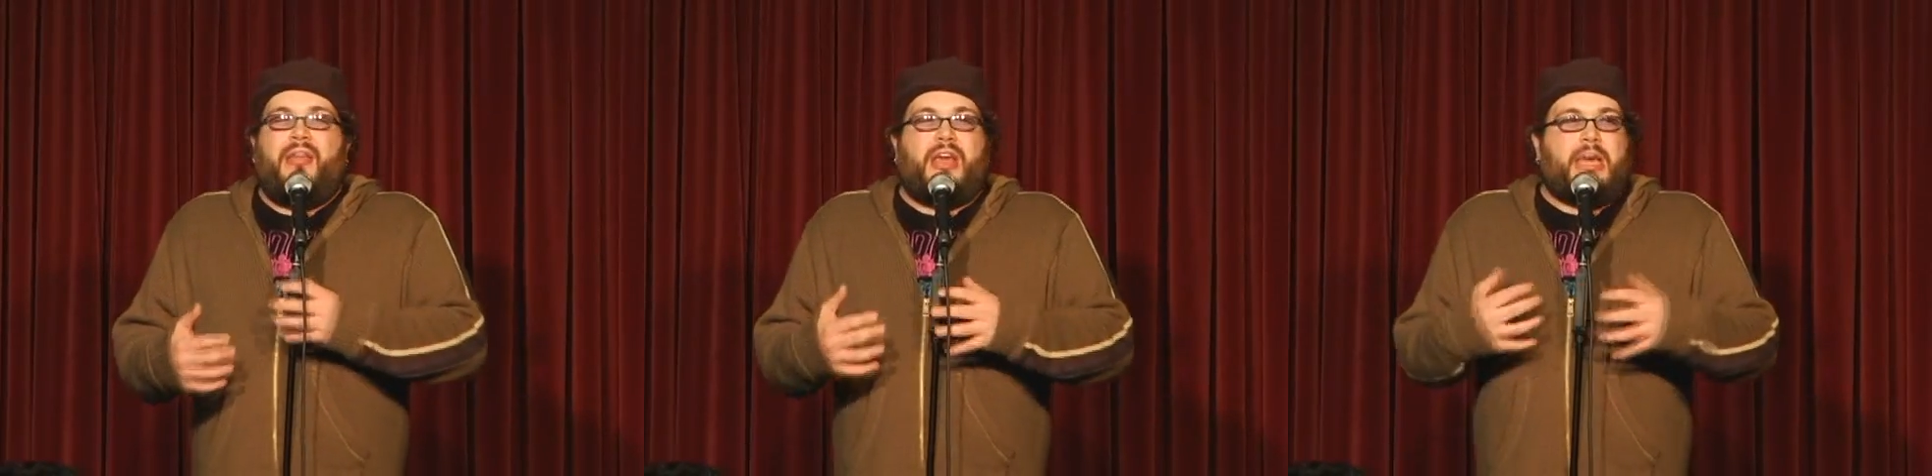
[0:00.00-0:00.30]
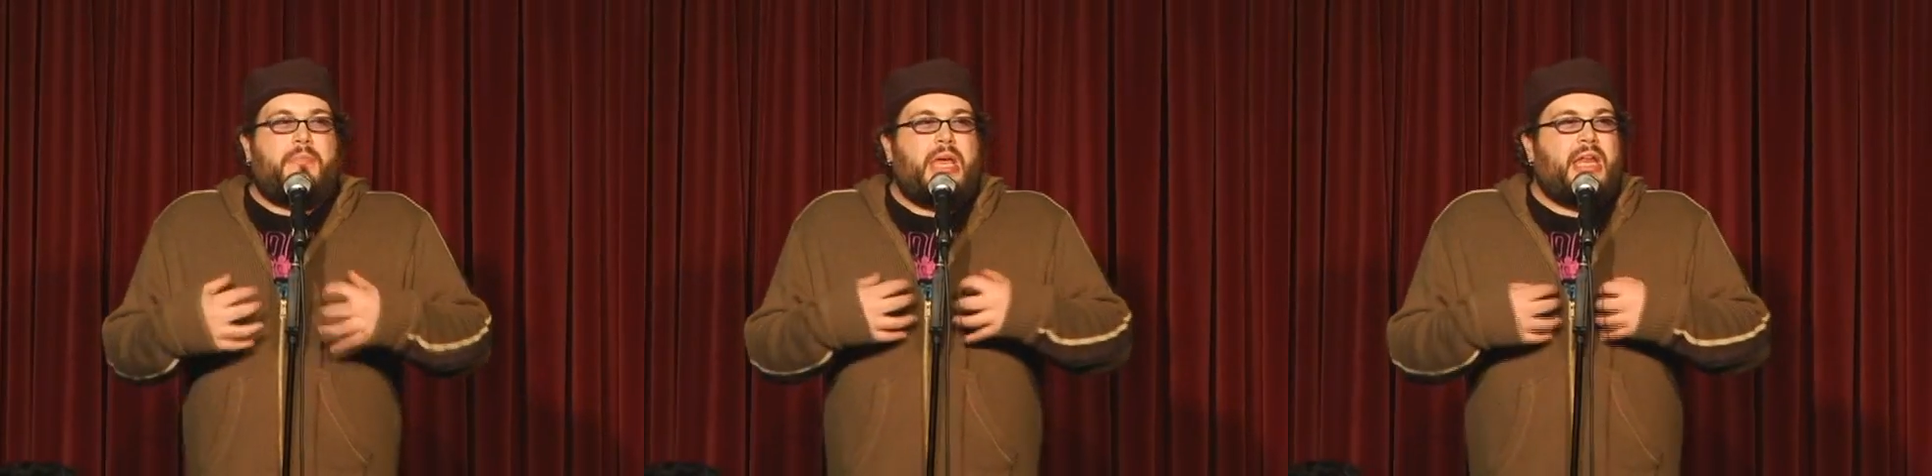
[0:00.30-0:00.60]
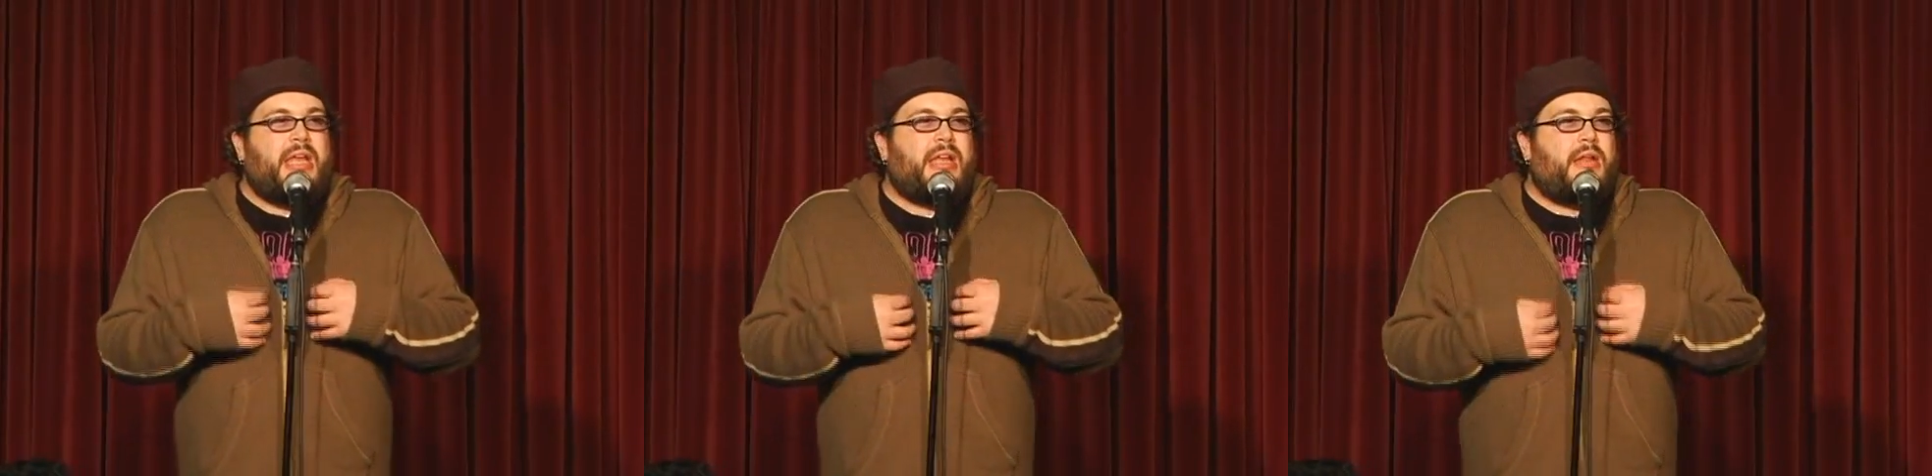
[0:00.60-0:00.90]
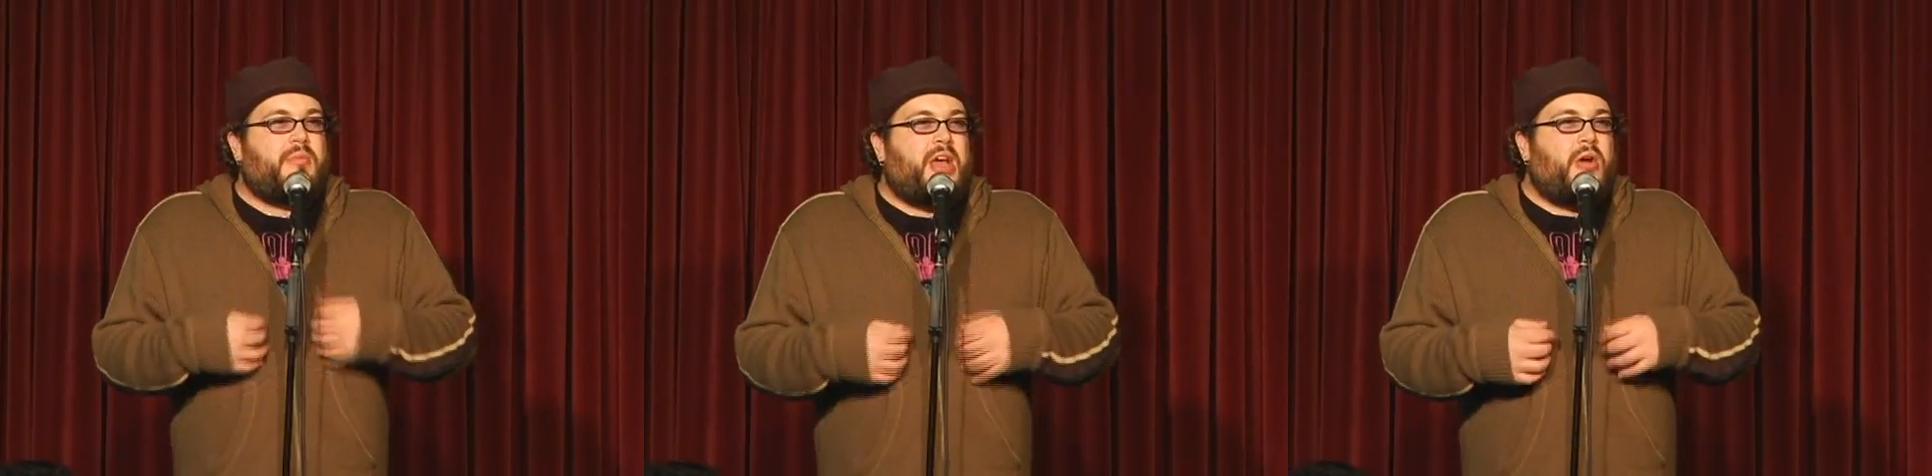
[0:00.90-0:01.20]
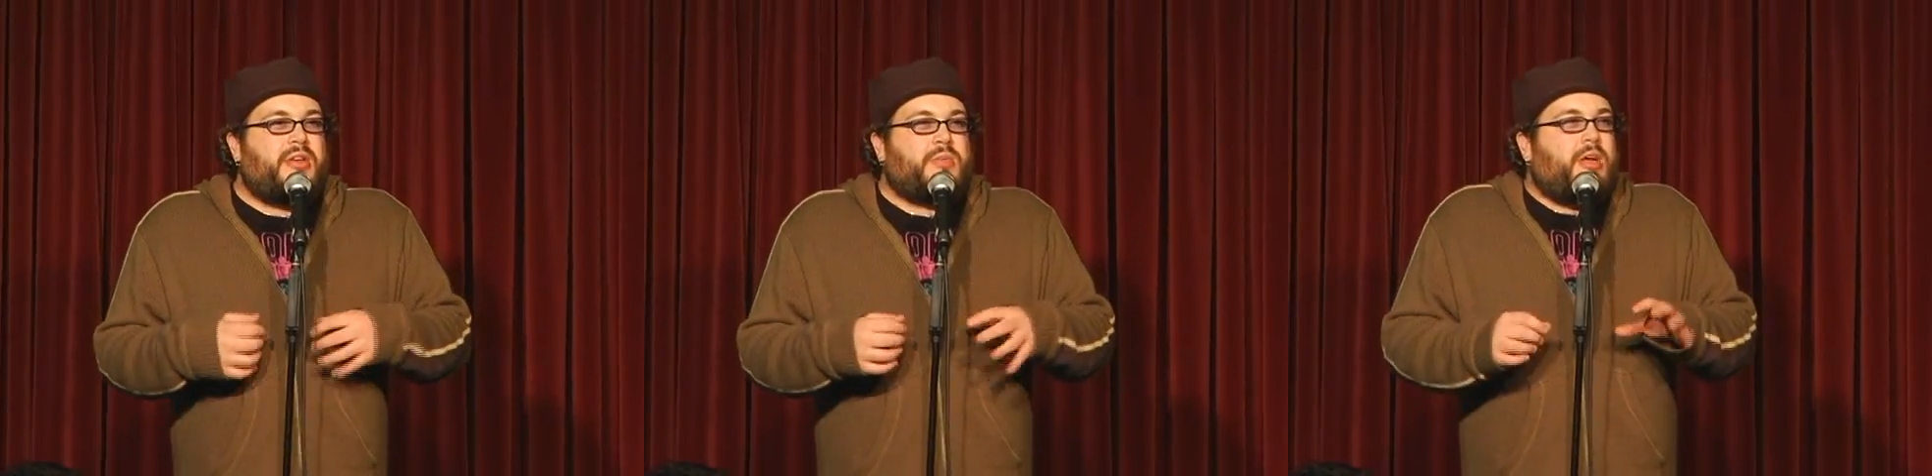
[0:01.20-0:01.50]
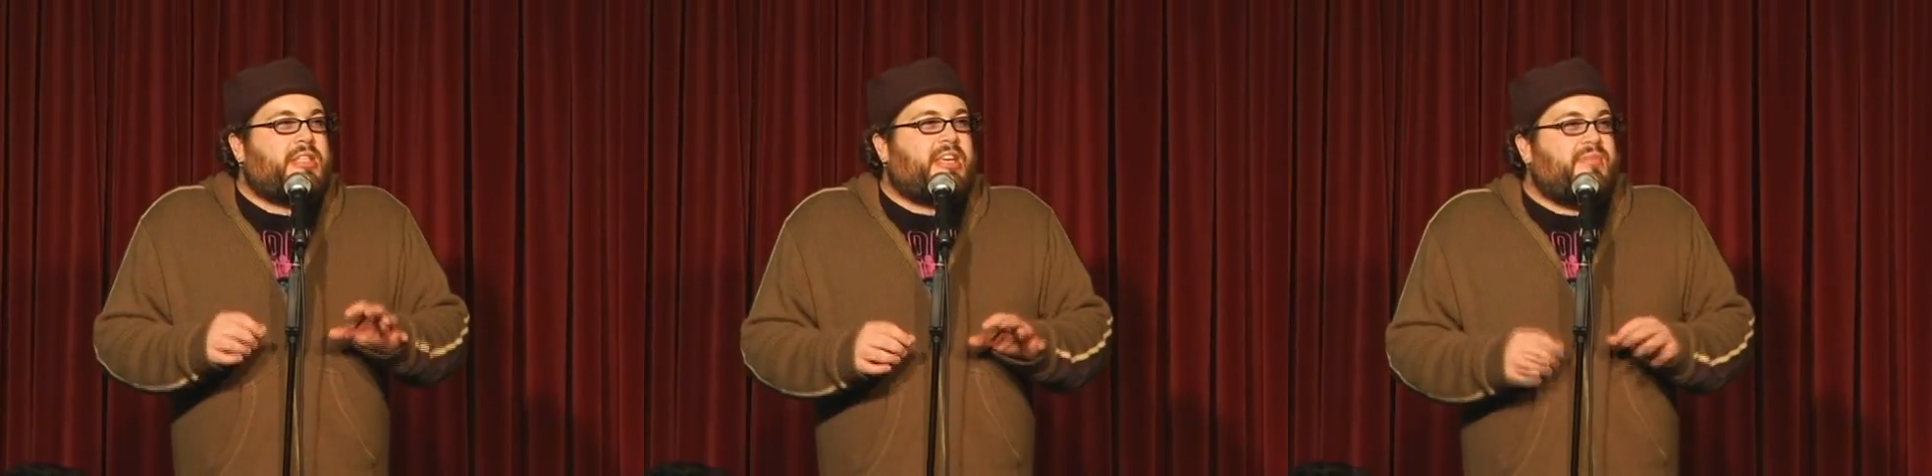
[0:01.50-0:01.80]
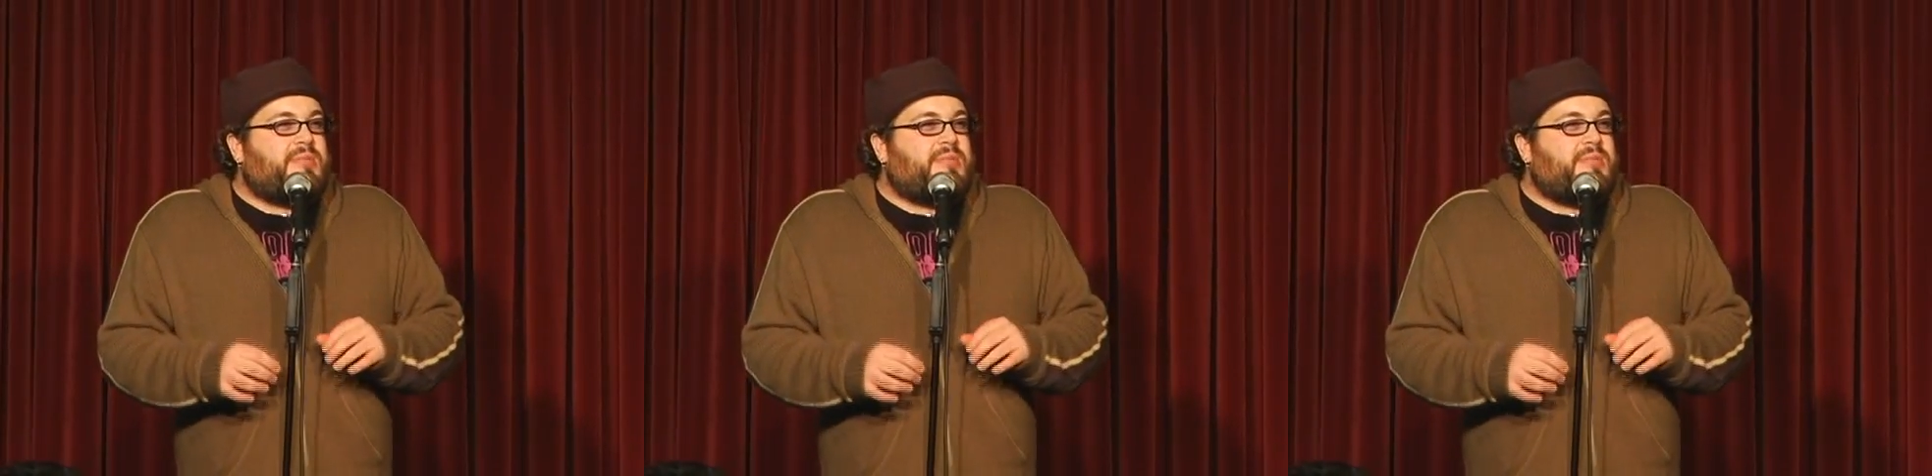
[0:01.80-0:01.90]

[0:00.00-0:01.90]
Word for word: And the comedian in me always wants to give